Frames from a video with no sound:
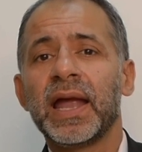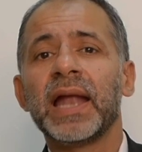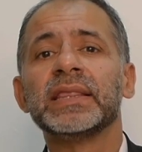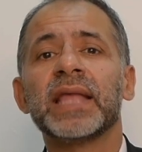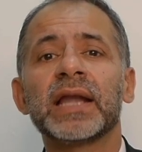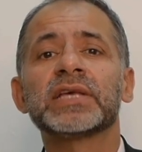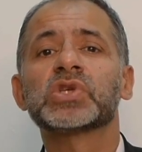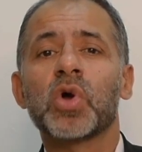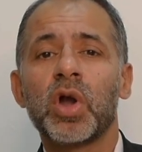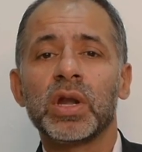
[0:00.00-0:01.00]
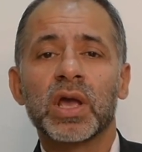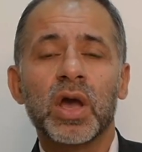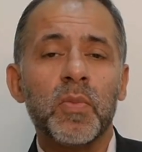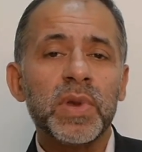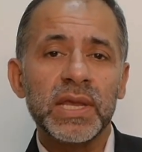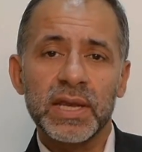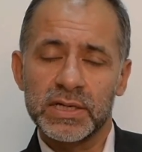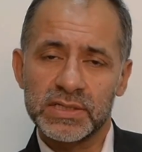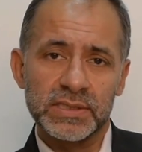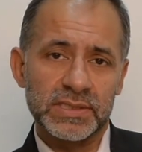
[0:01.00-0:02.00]
and that is called
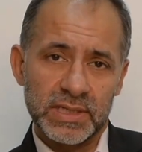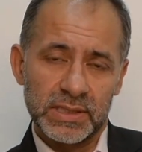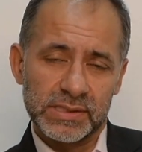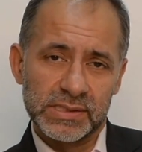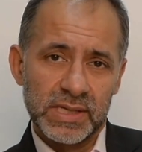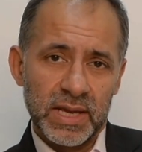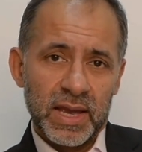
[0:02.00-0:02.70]
communication skills.